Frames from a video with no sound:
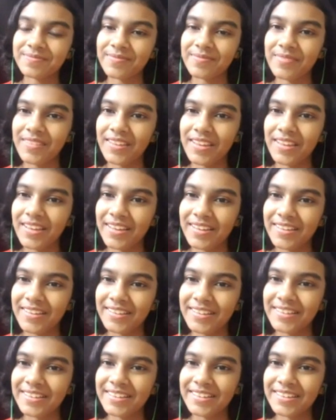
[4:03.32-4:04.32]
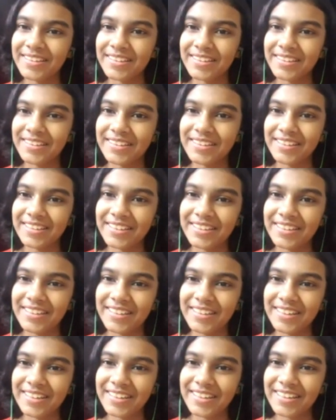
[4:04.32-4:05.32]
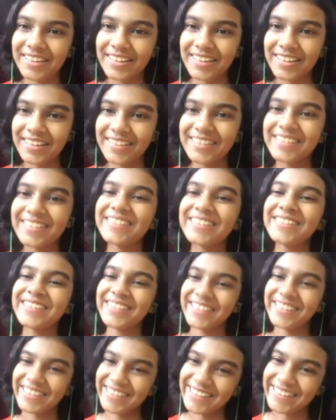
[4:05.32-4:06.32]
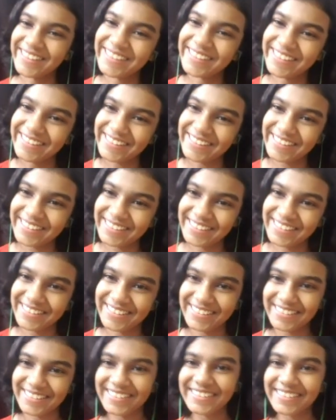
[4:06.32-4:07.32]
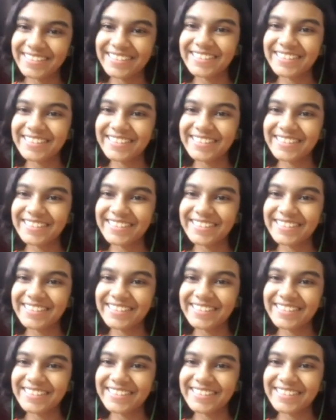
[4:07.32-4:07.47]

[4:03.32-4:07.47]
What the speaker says: The person shown says nothing.